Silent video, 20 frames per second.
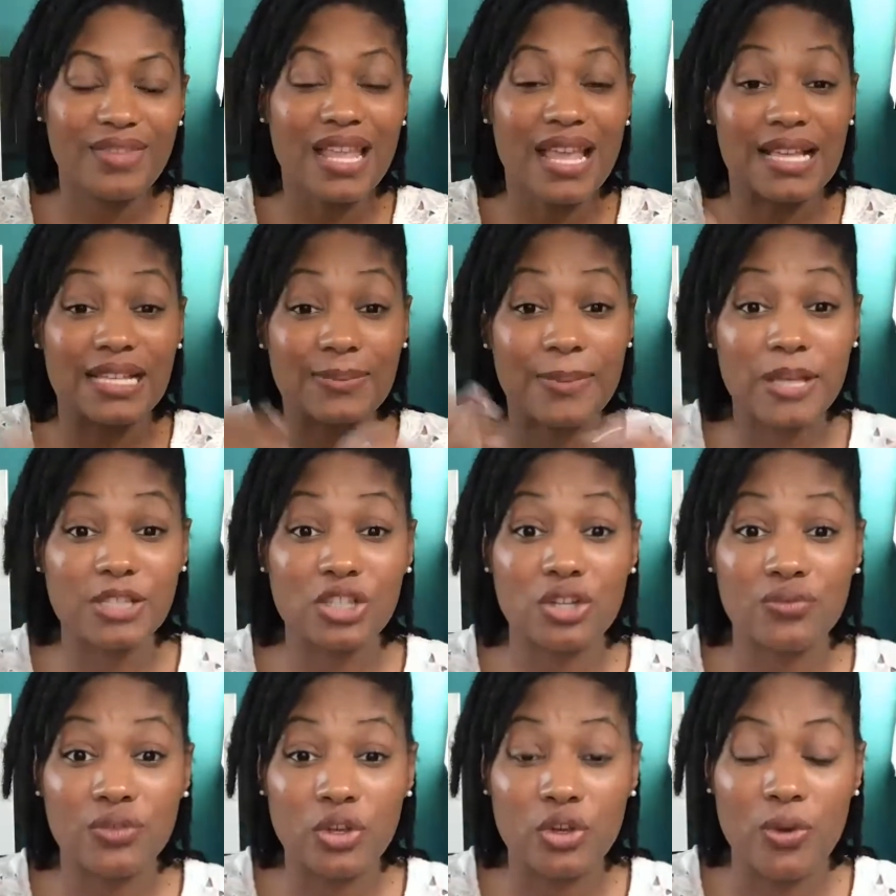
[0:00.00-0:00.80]
Especially
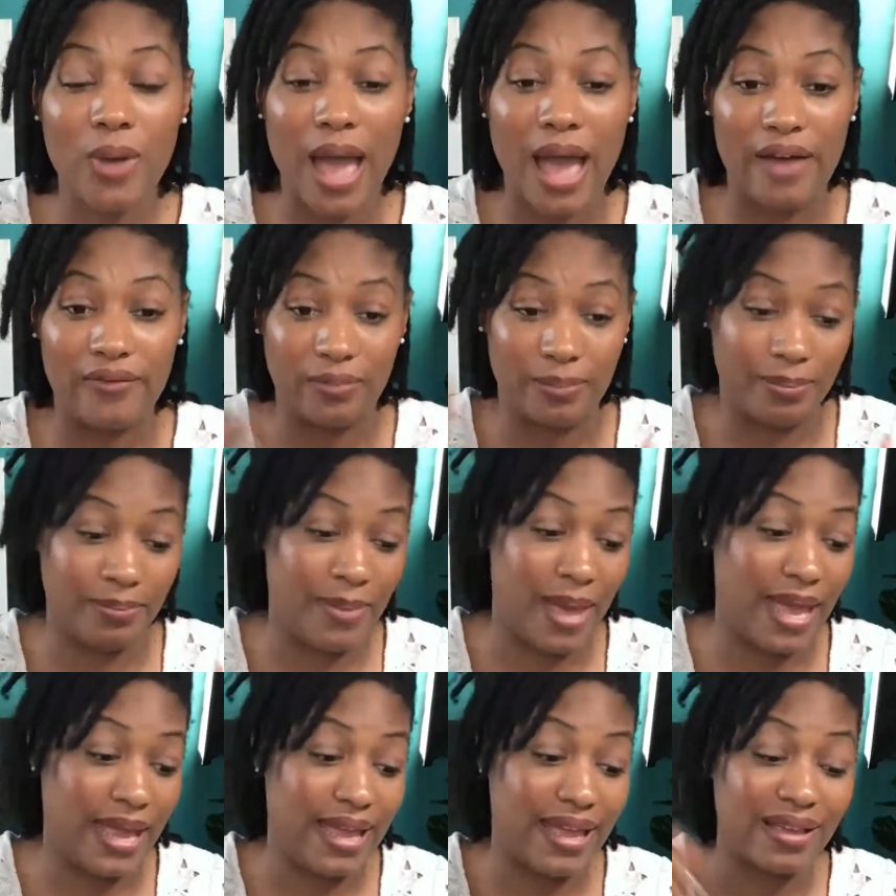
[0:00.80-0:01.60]
if you have
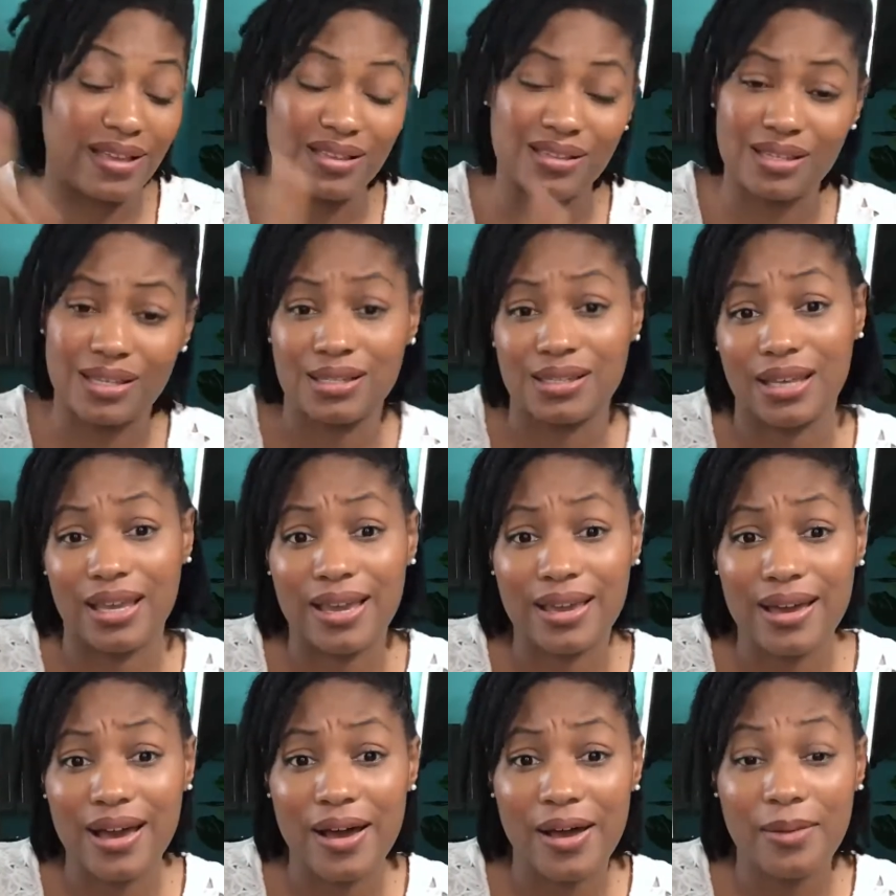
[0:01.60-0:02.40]
made inconsistent
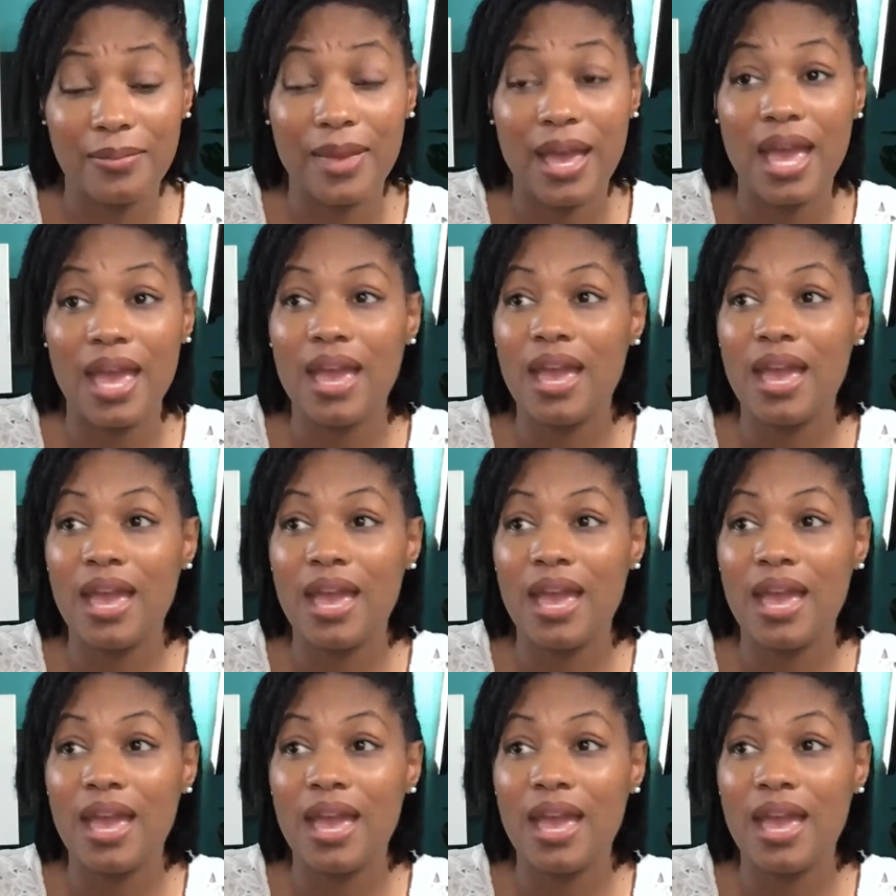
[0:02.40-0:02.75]
income,